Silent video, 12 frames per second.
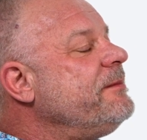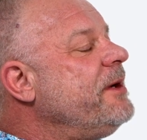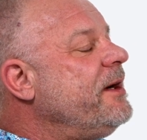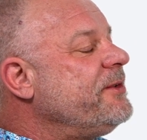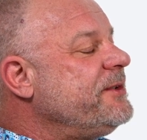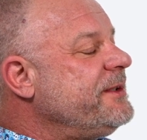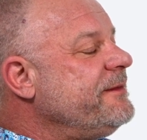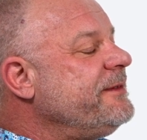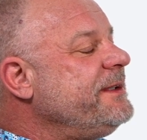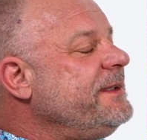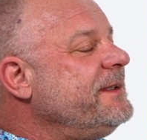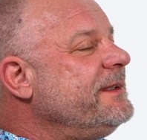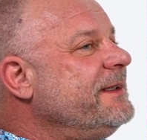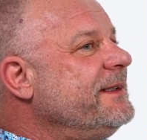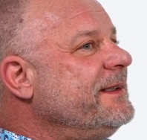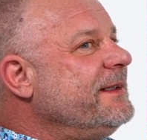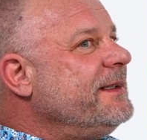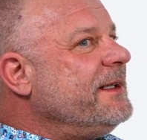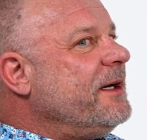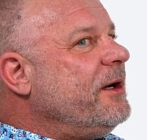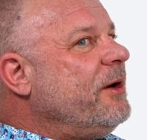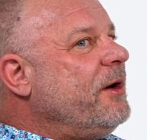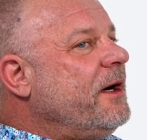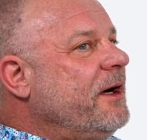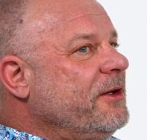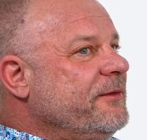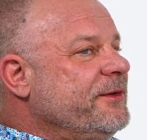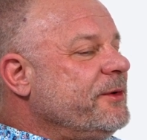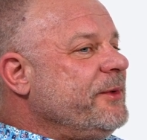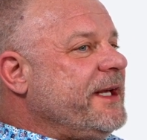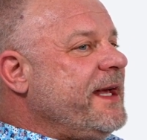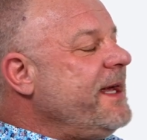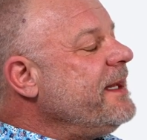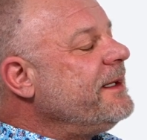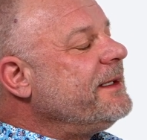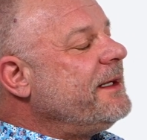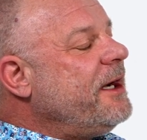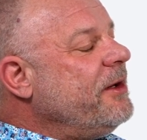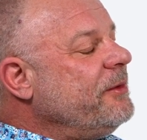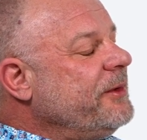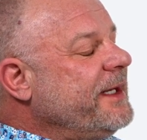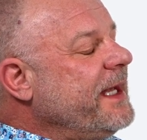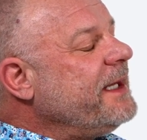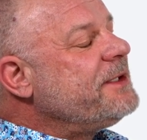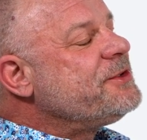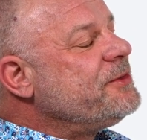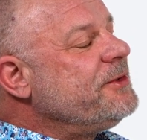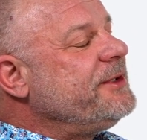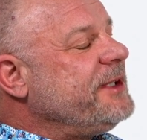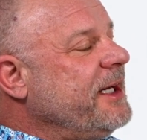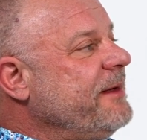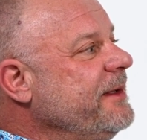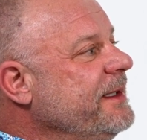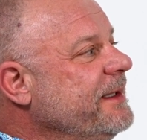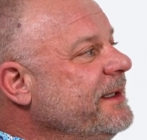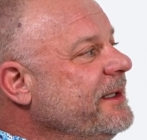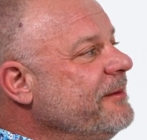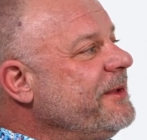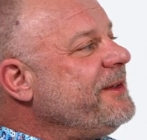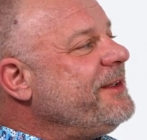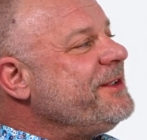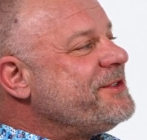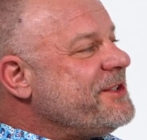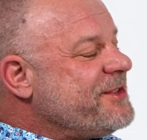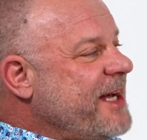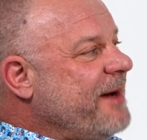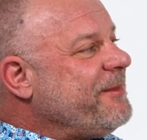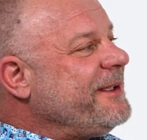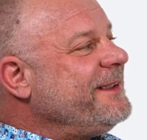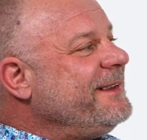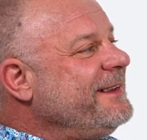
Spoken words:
positively, all of it, we can't control the timing, but things just happen.